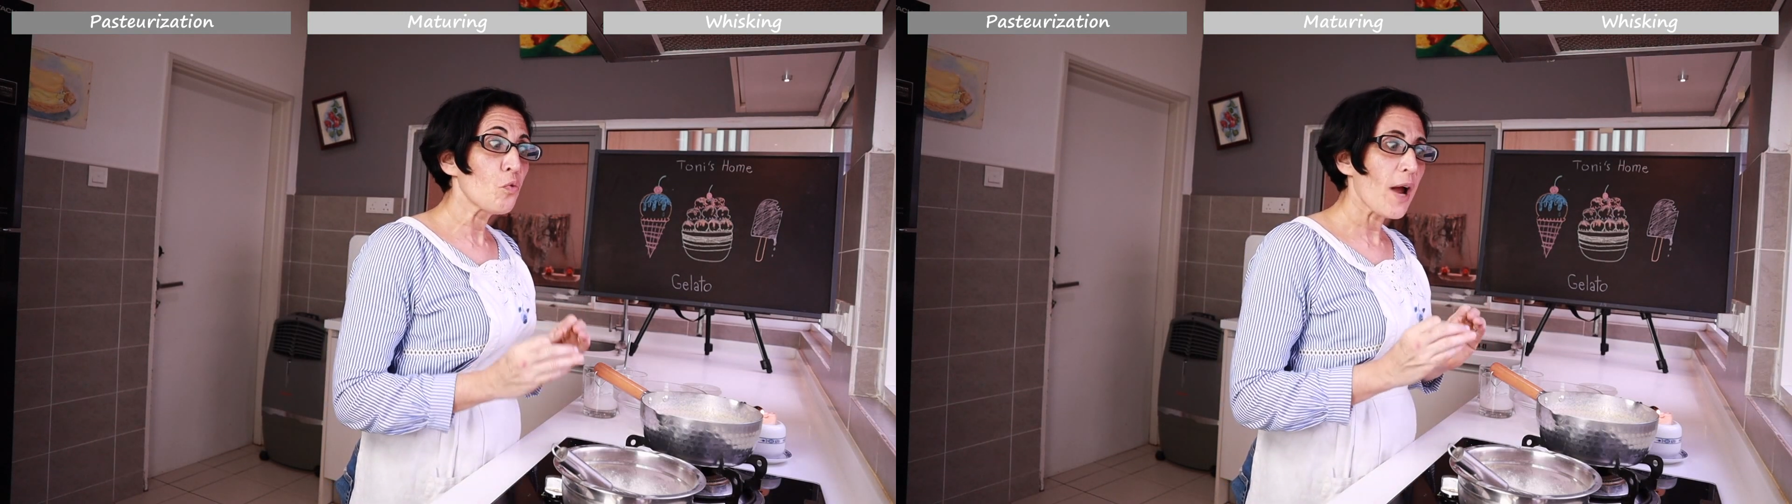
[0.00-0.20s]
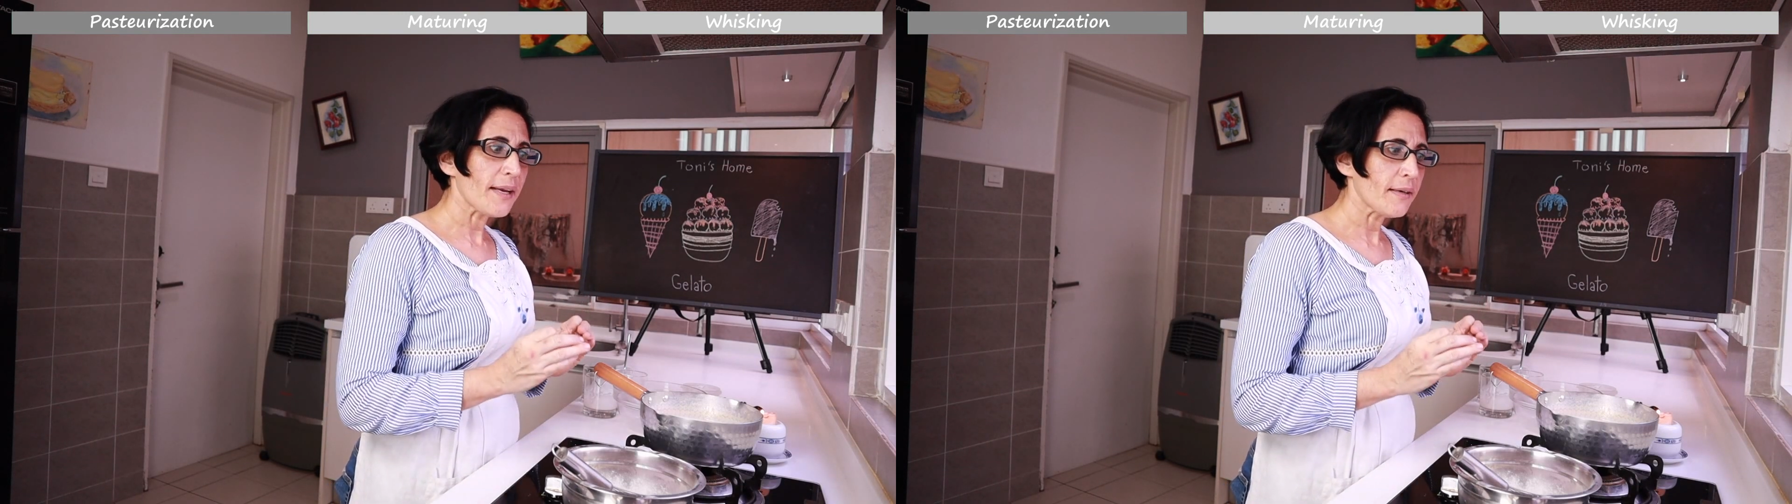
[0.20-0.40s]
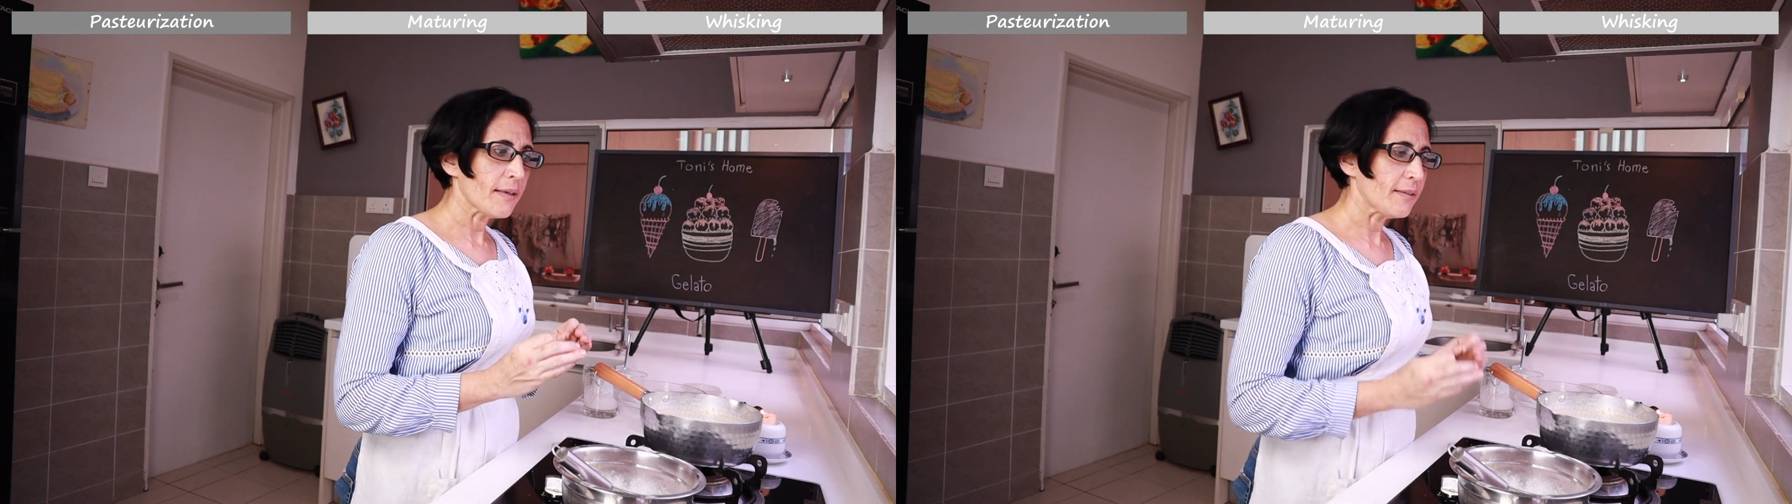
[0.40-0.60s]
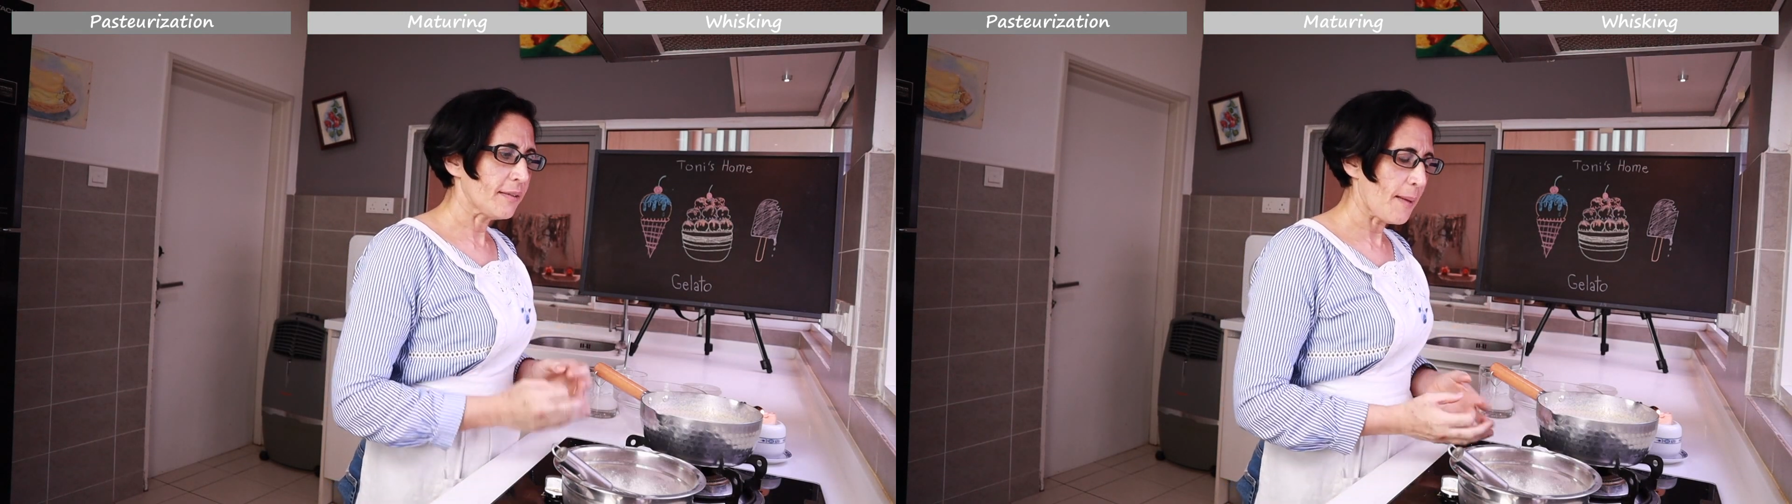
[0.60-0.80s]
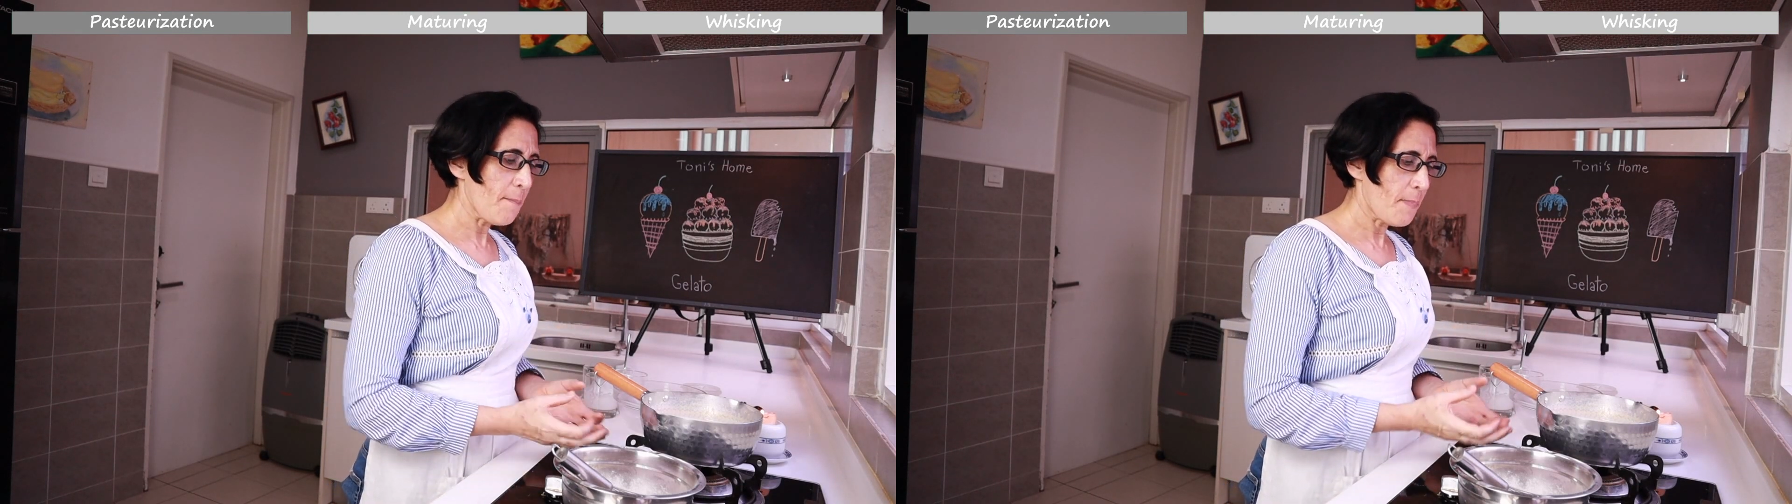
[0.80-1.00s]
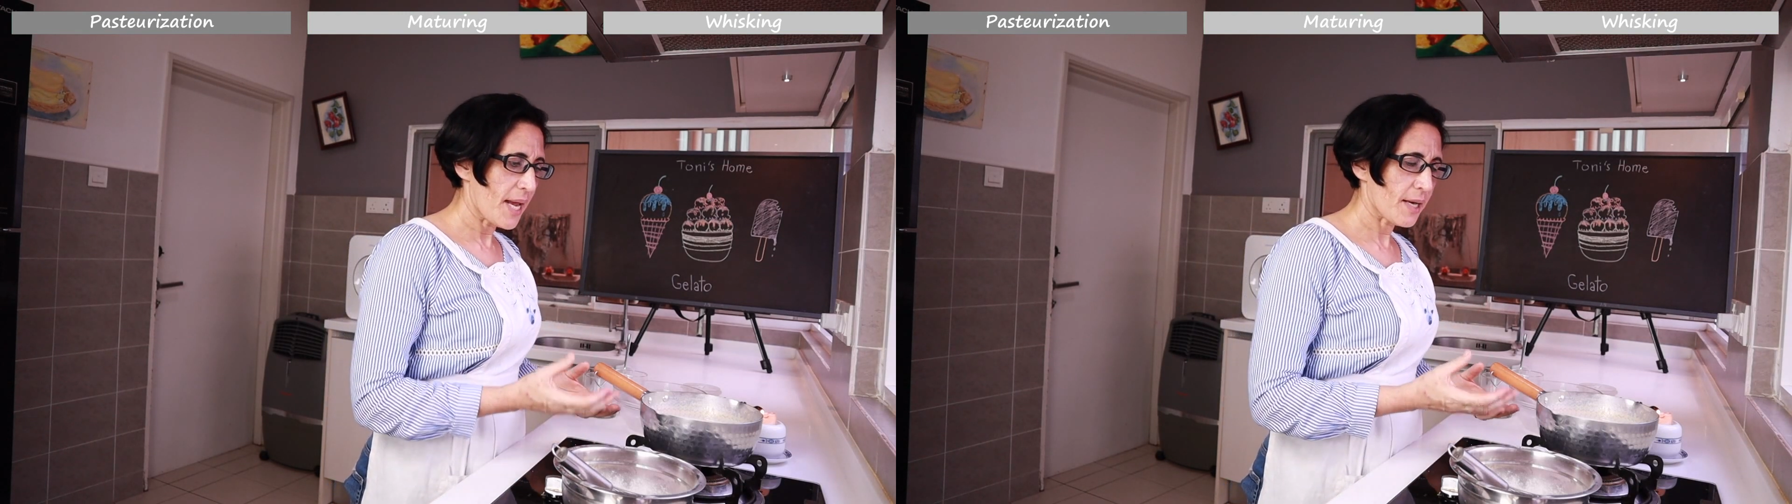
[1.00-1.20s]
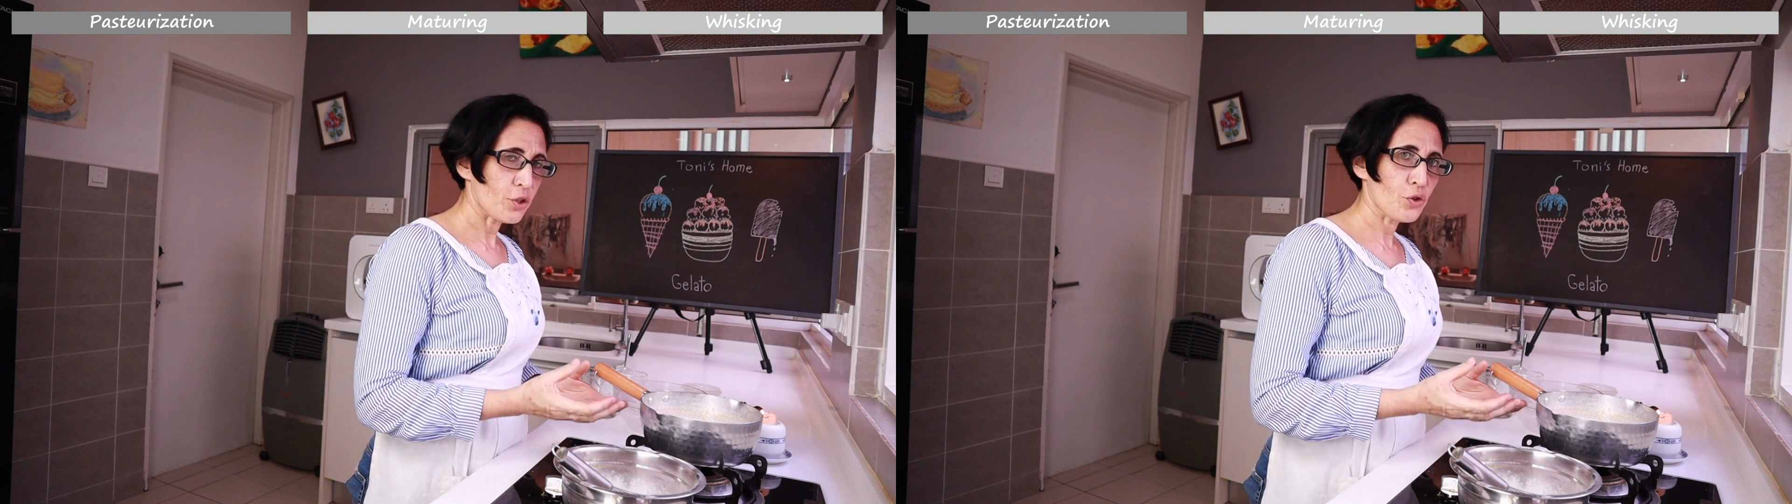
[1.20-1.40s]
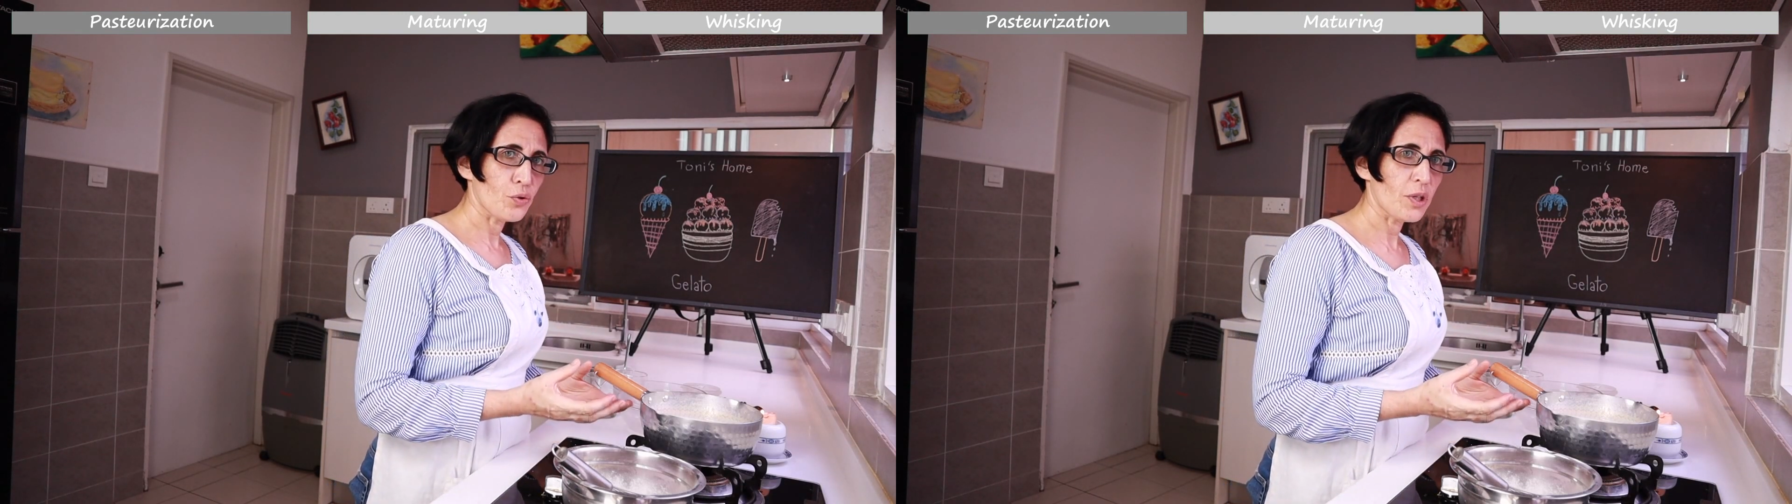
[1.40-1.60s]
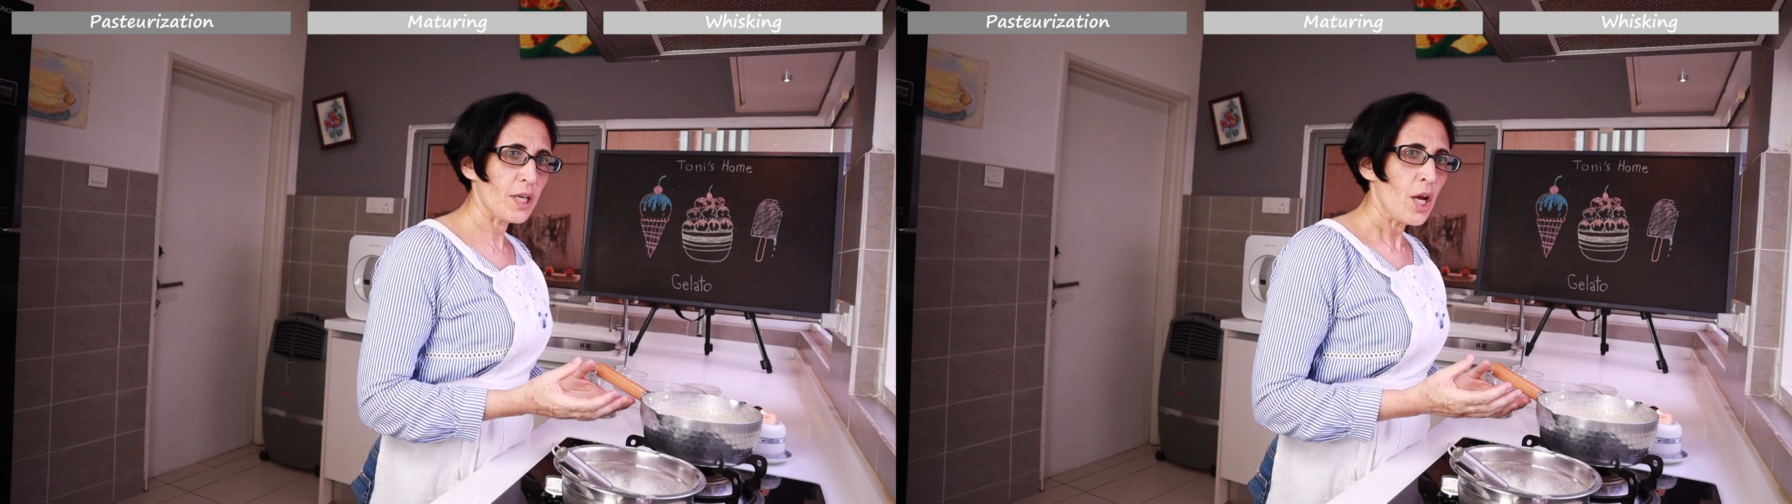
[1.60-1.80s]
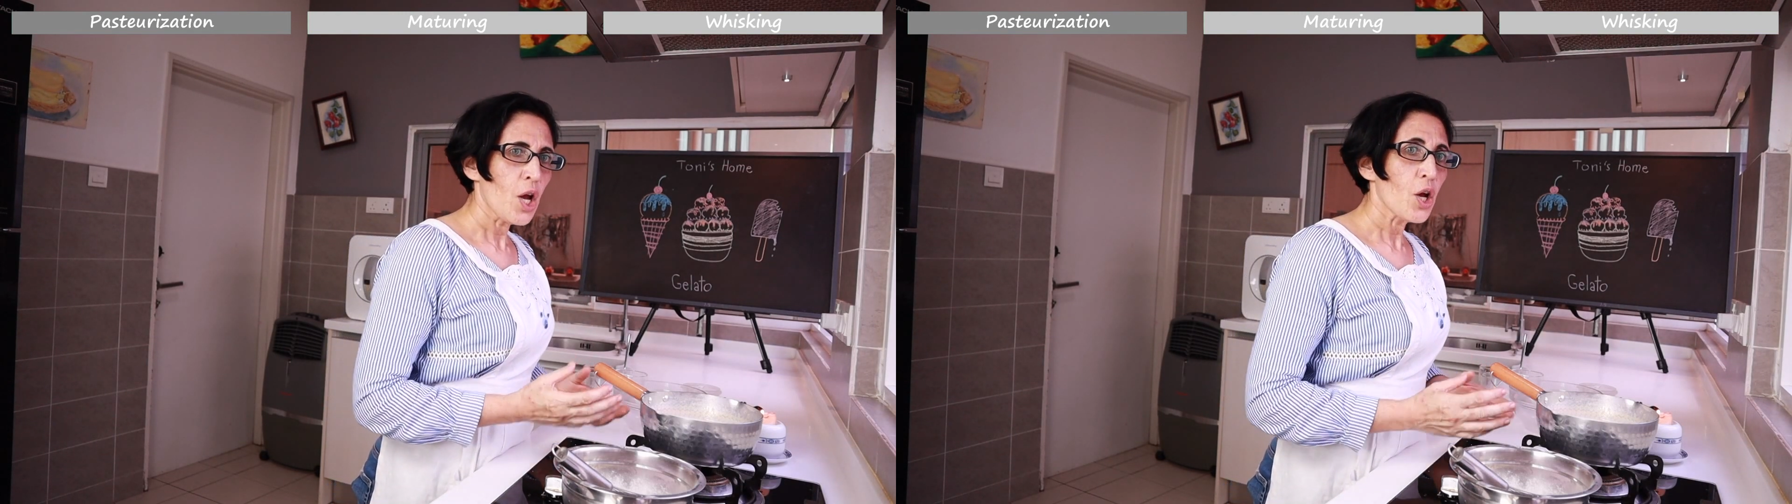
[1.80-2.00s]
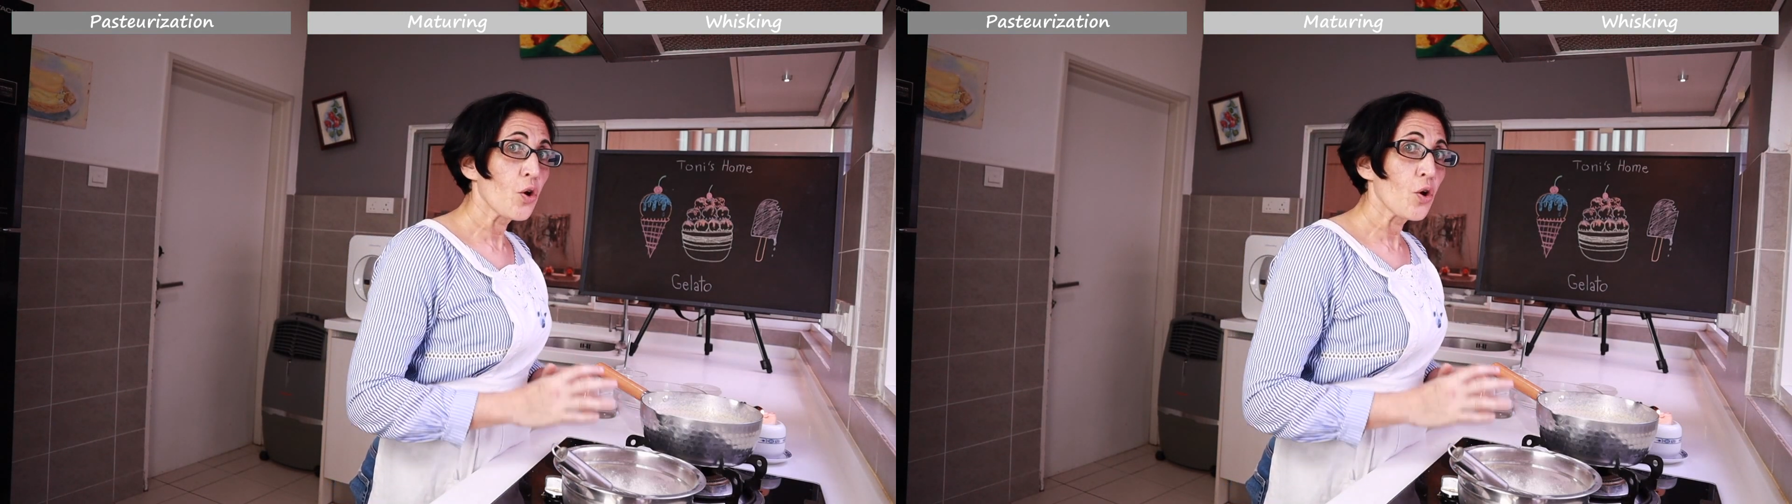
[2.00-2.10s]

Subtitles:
when the temperature